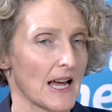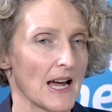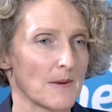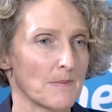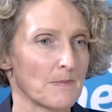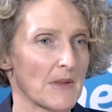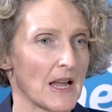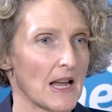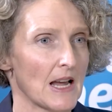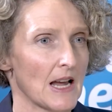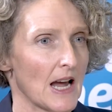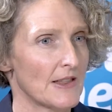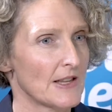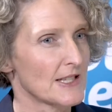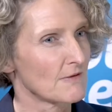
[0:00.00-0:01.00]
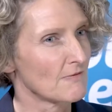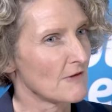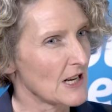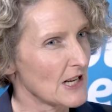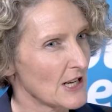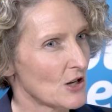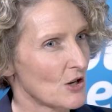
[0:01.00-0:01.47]
And there's some
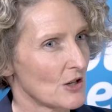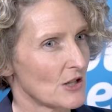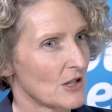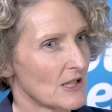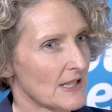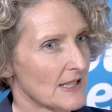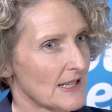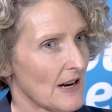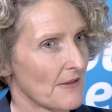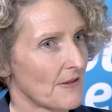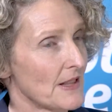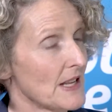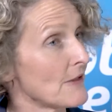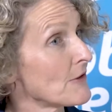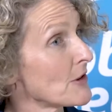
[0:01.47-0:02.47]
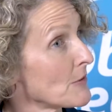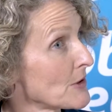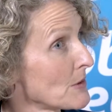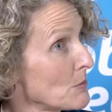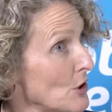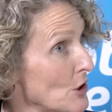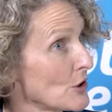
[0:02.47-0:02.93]
really good stuff in there for
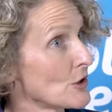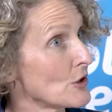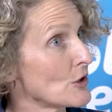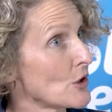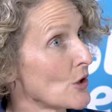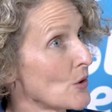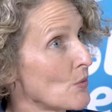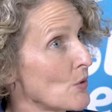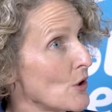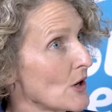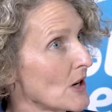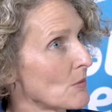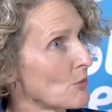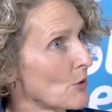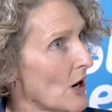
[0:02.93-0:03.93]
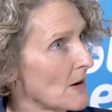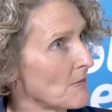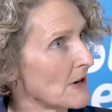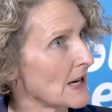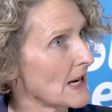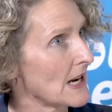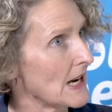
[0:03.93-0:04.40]
some nurses who work in
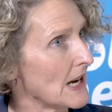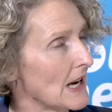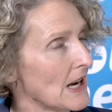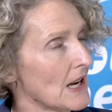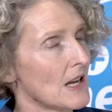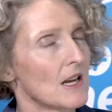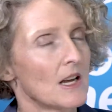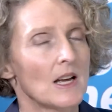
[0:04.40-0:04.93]
primary care,